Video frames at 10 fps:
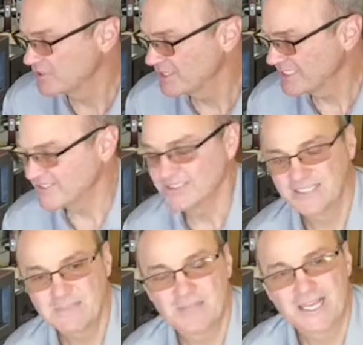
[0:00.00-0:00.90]
So it
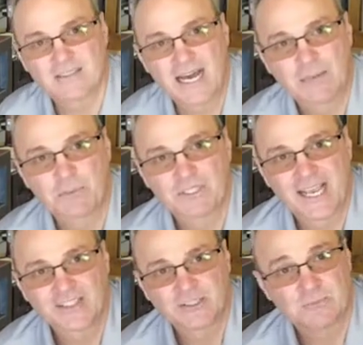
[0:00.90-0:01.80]
doesn't seem like a lot of
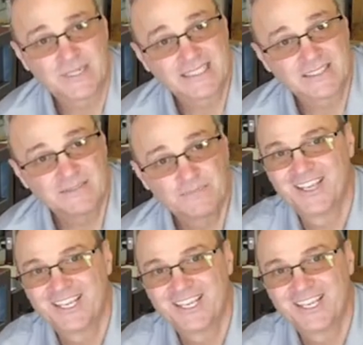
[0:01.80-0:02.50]
protection, but is it?